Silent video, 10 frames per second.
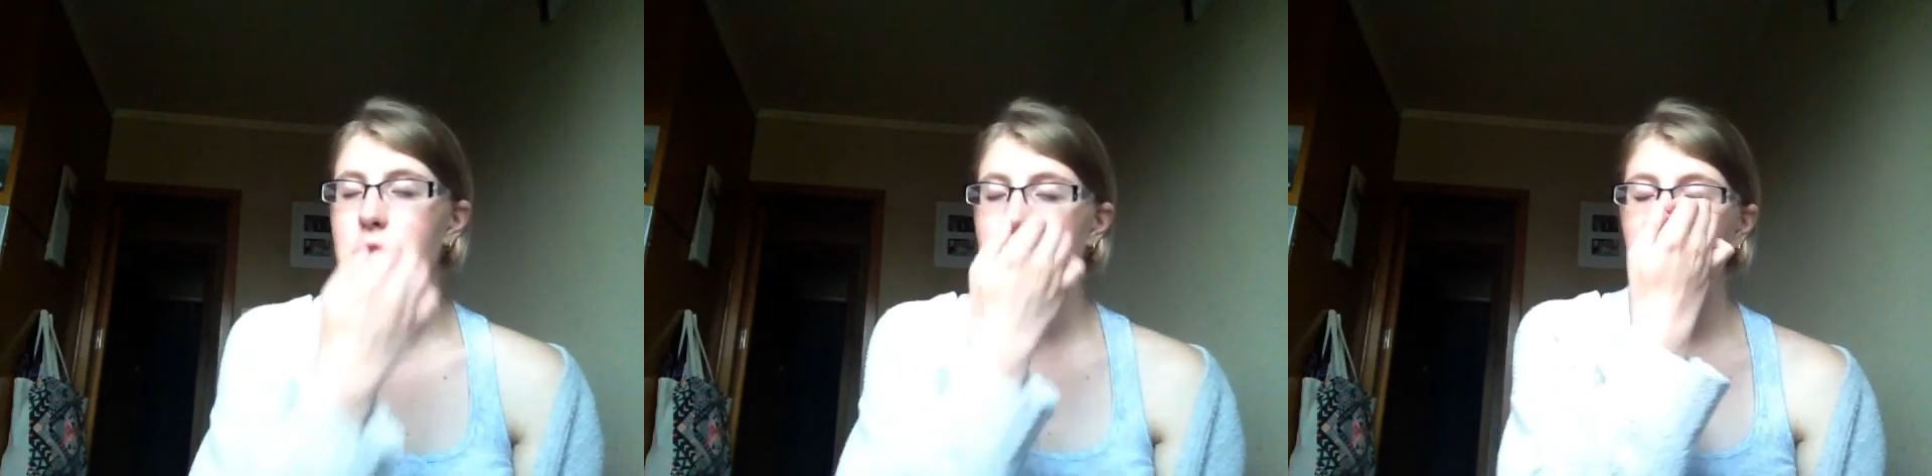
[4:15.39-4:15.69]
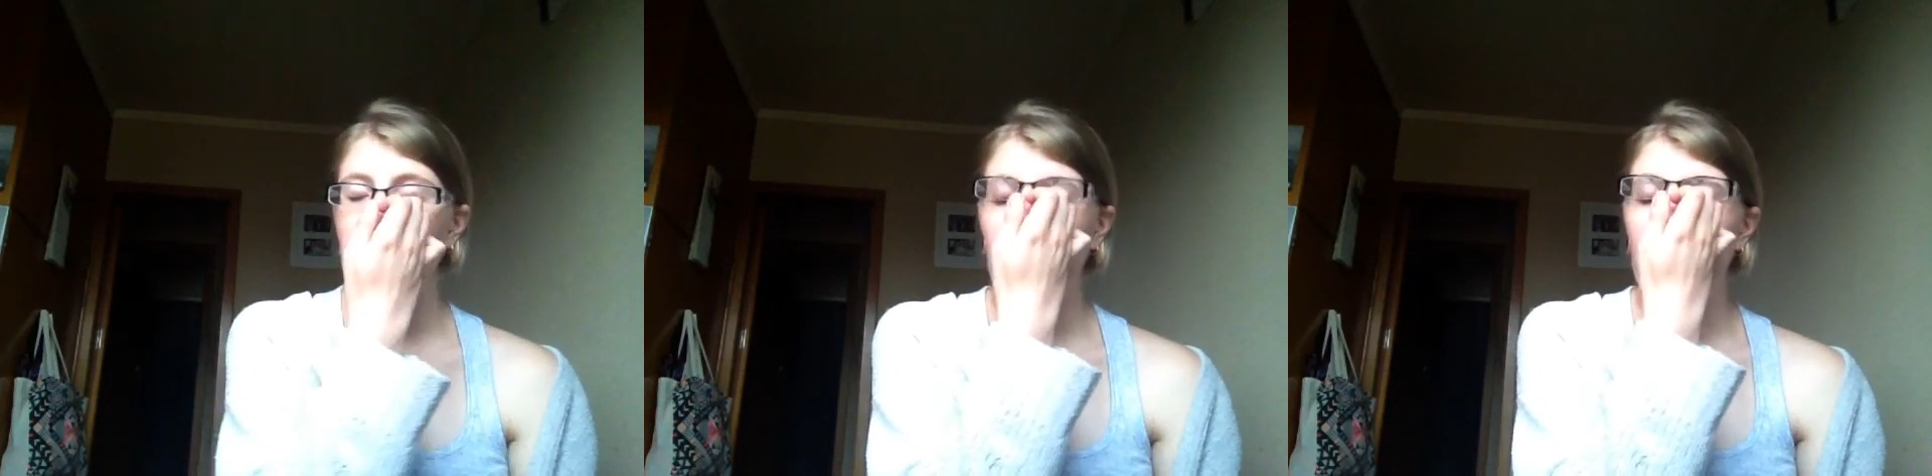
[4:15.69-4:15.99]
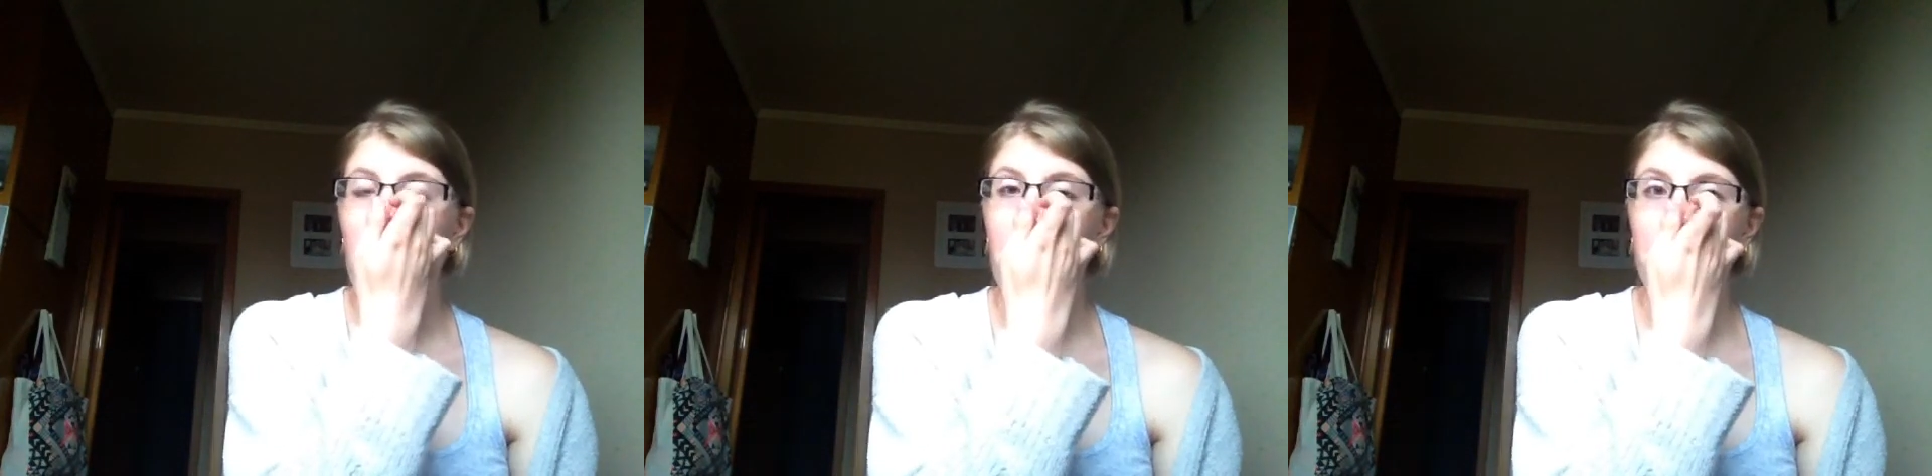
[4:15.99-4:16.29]
to go
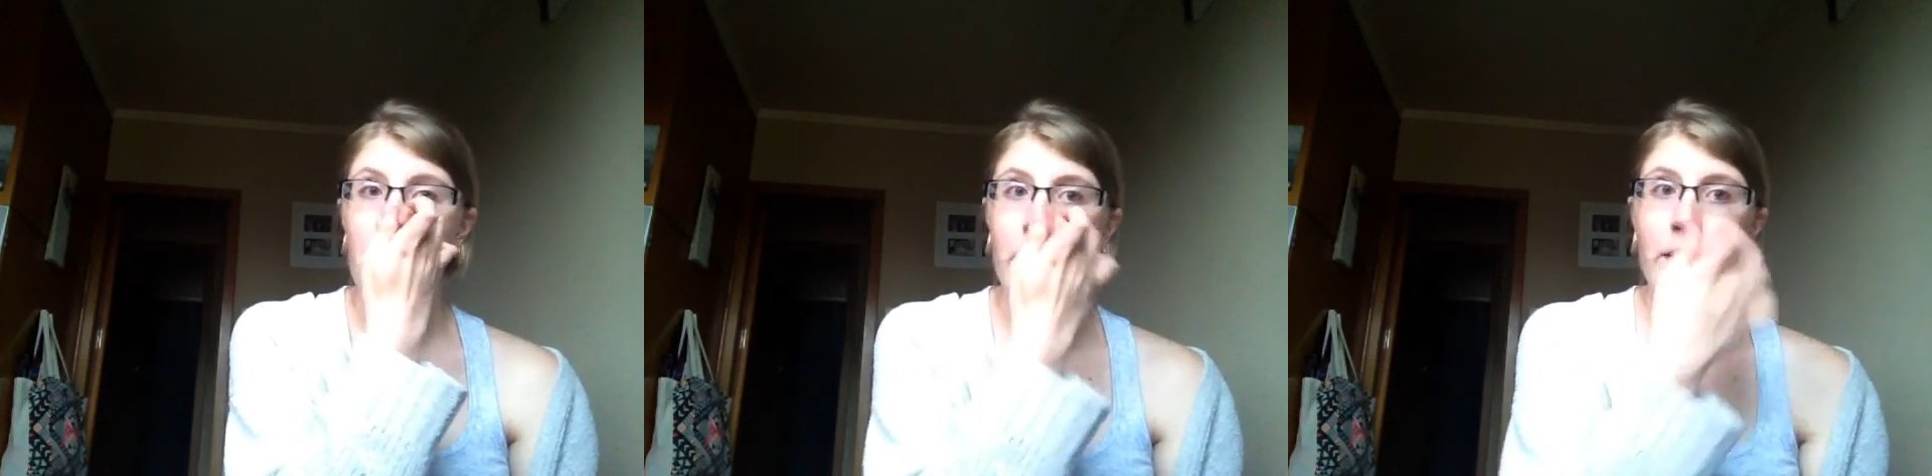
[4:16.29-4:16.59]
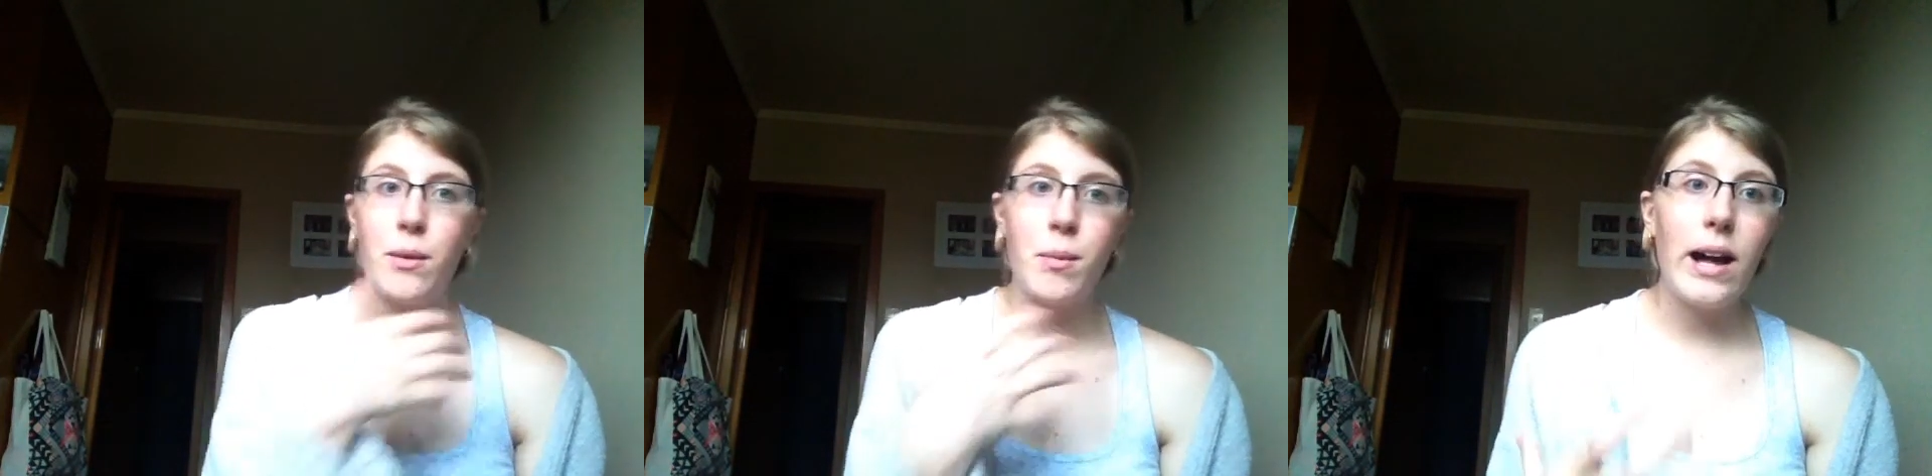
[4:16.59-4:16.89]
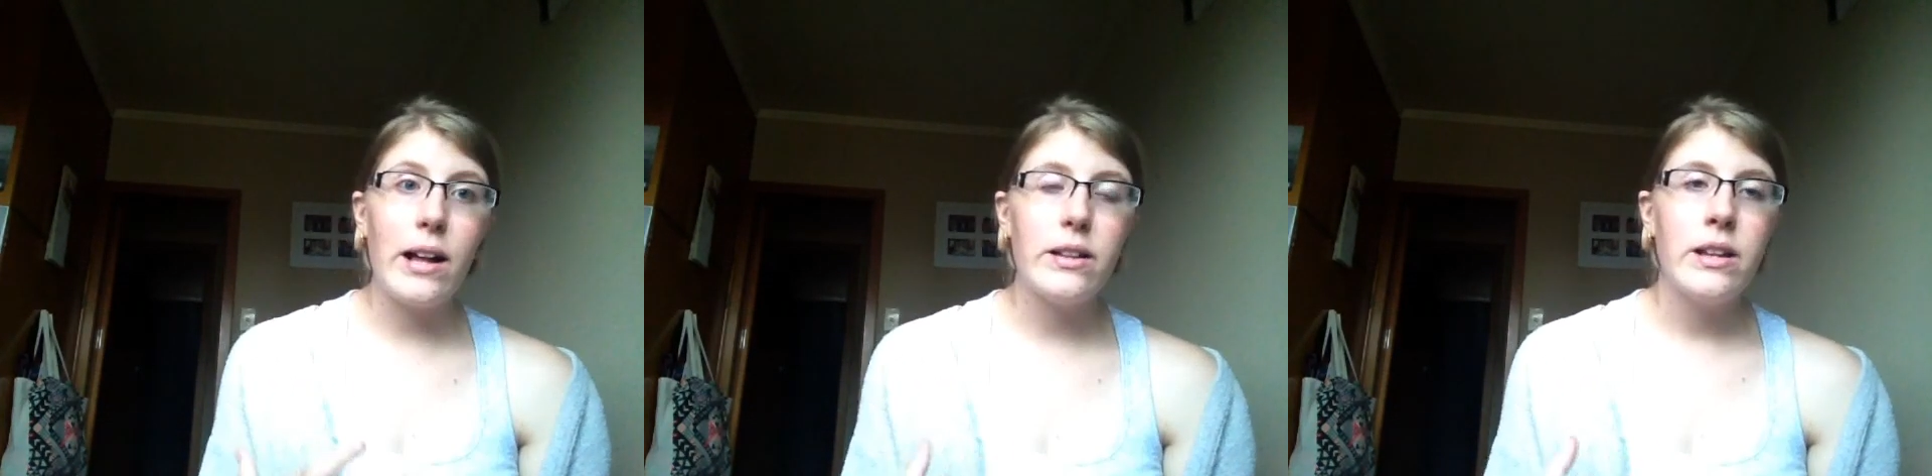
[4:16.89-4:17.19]
out and marry
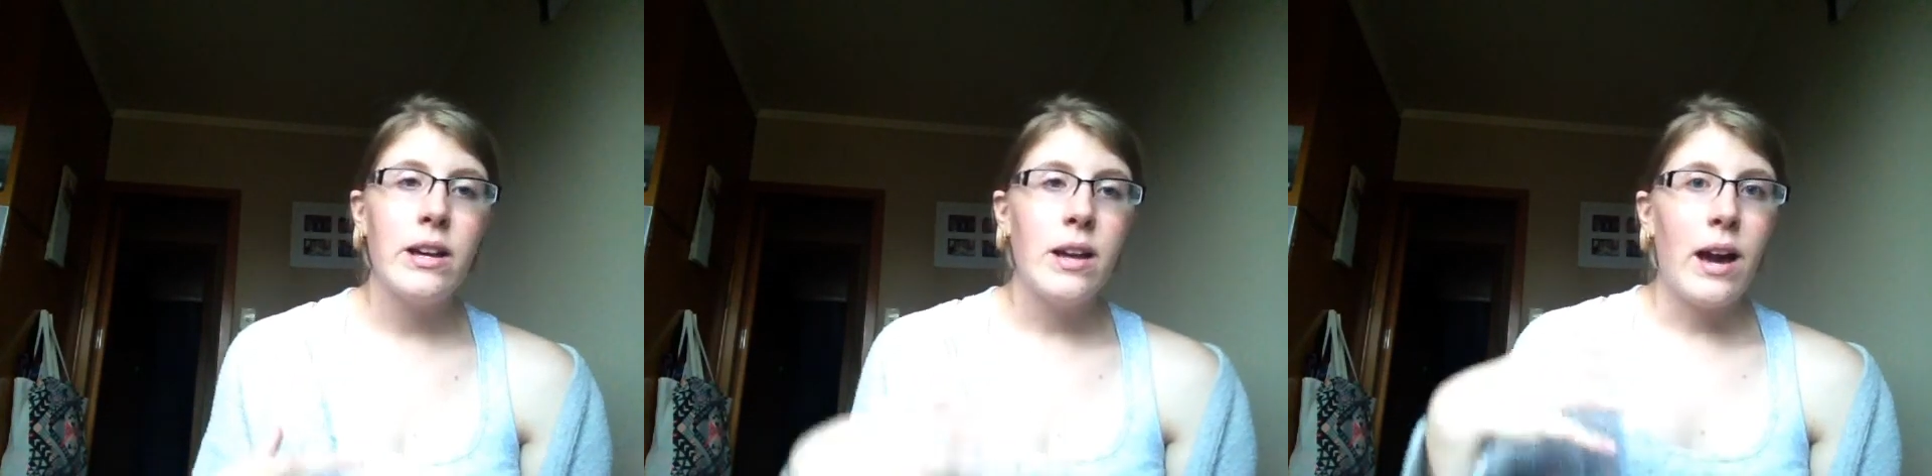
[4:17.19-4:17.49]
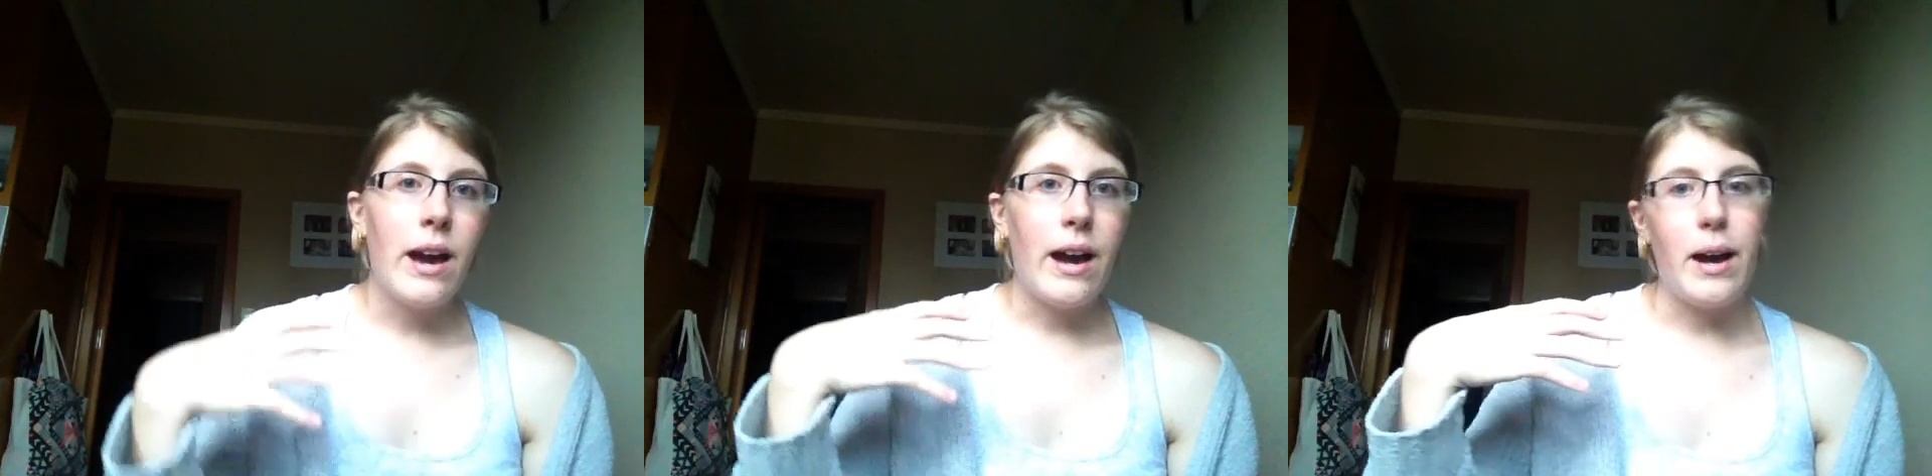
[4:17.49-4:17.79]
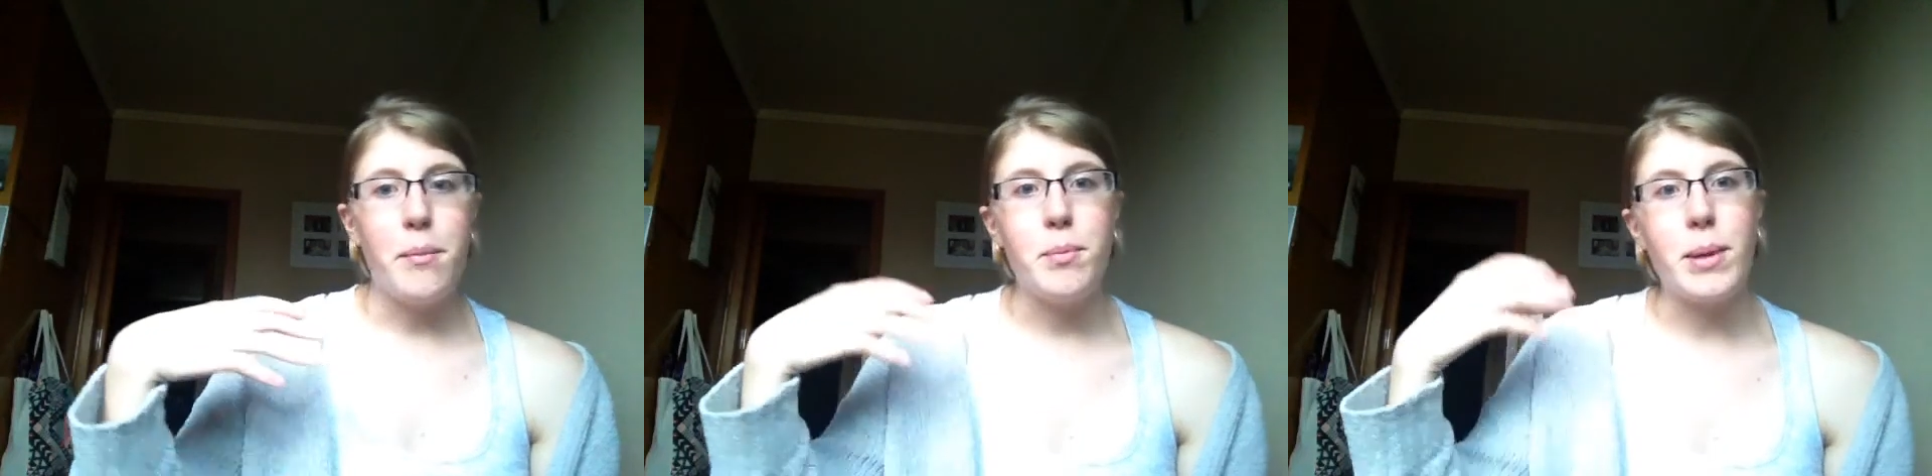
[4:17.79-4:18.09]
well,
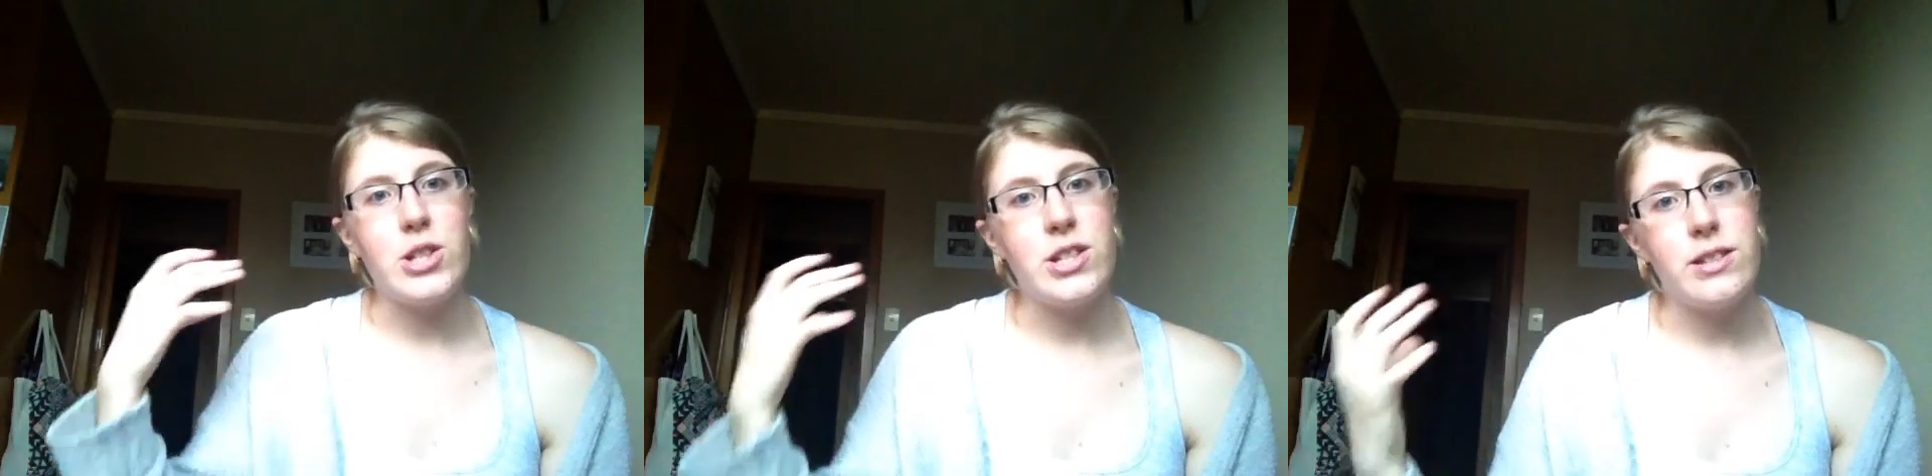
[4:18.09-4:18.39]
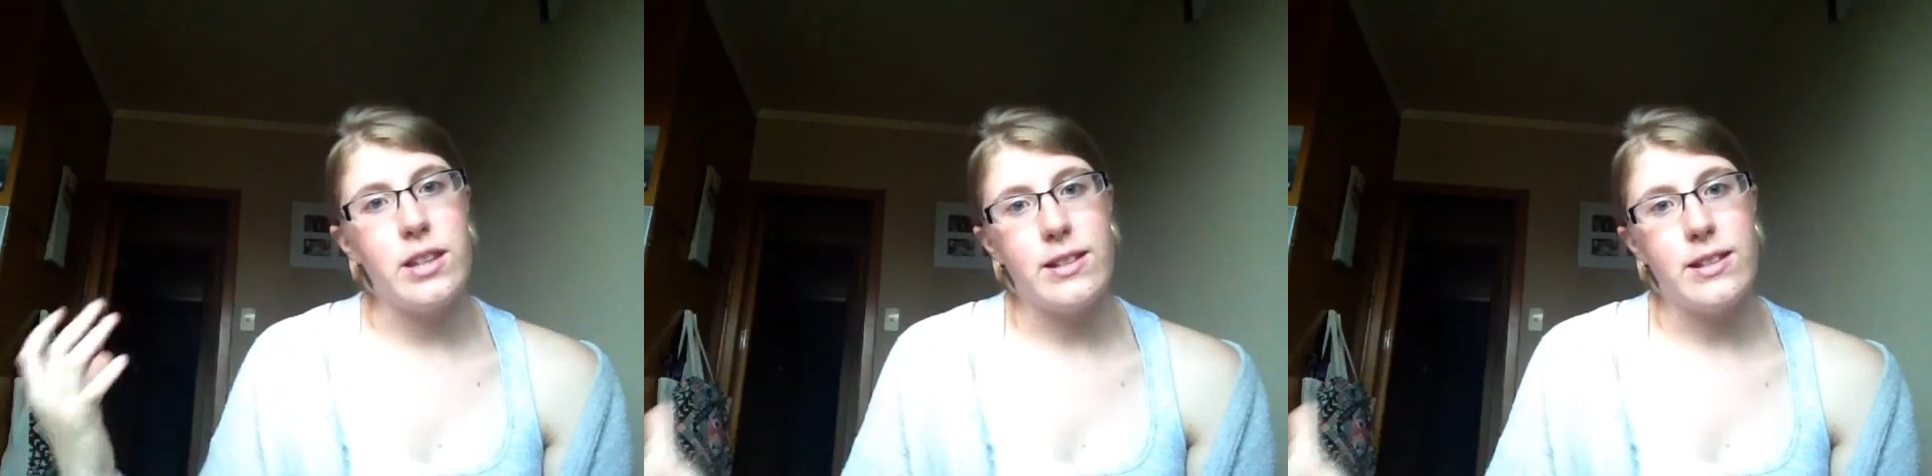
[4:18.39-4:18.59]
but she's